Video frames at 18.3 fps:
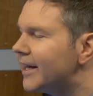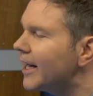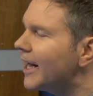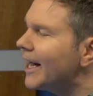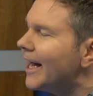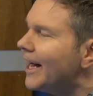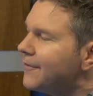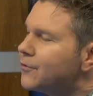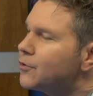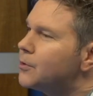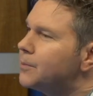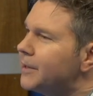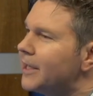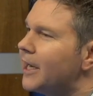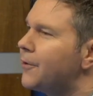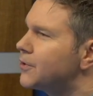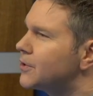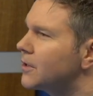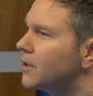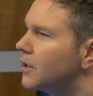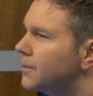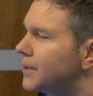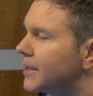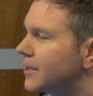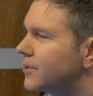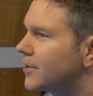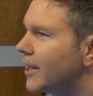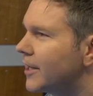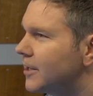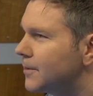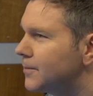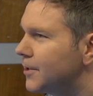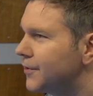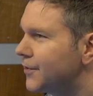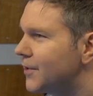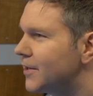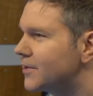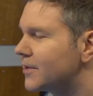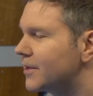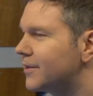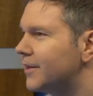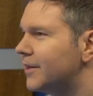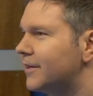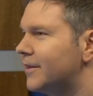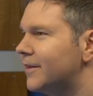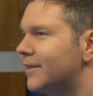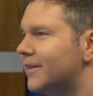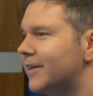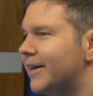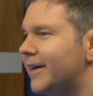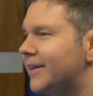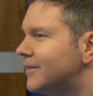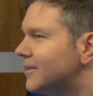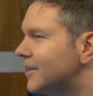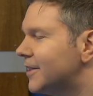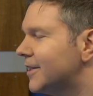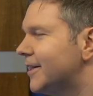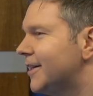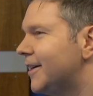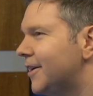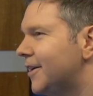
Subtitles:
and I have to admit I was a little bit excited about this. I think that the idea